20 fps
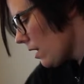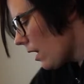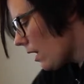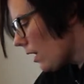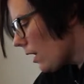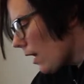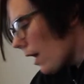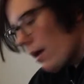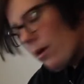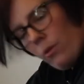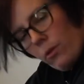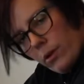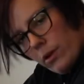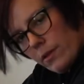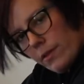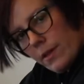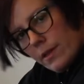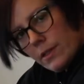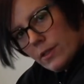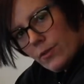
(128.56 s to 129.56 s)
I
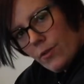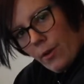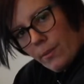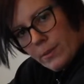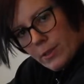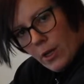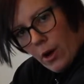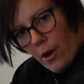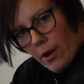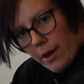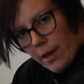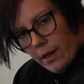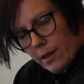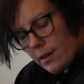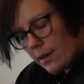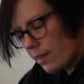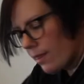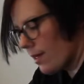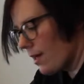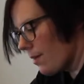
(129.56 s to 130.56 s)
ordered this from
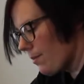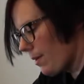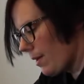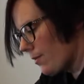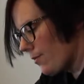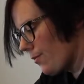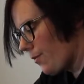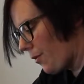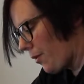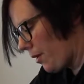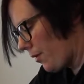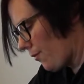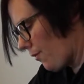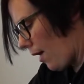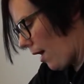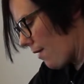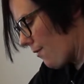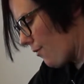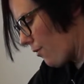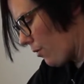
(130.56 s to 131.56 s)
Target. I think I paid
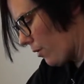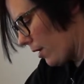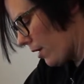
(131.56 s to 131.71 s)
$45 for